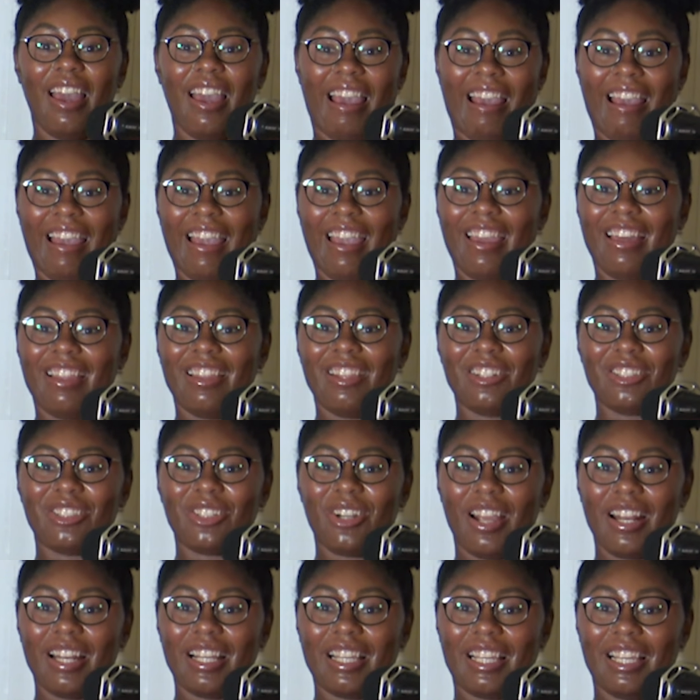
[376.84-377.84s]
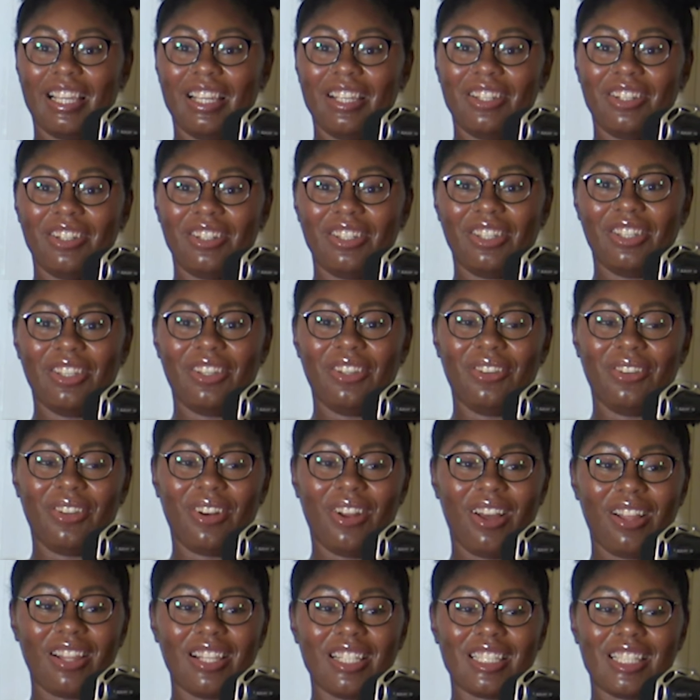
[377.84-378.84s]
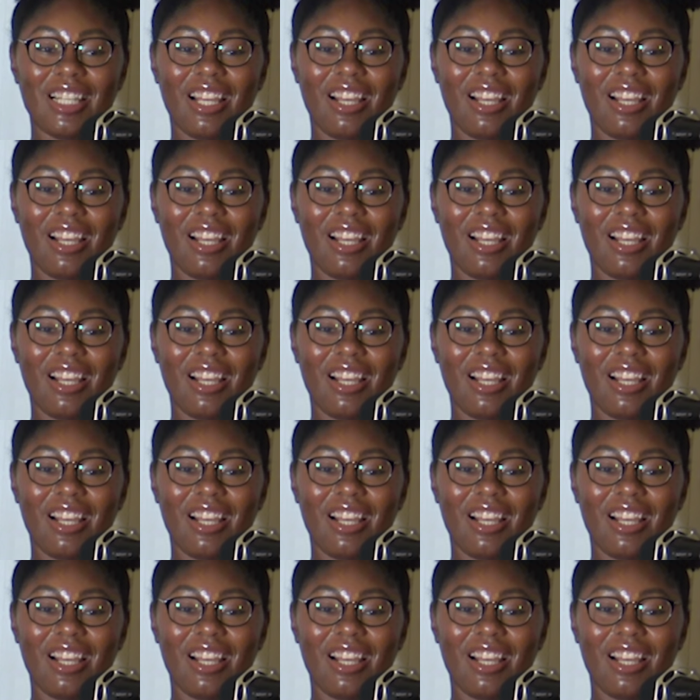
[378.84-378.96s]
and they're trying to kill you and all this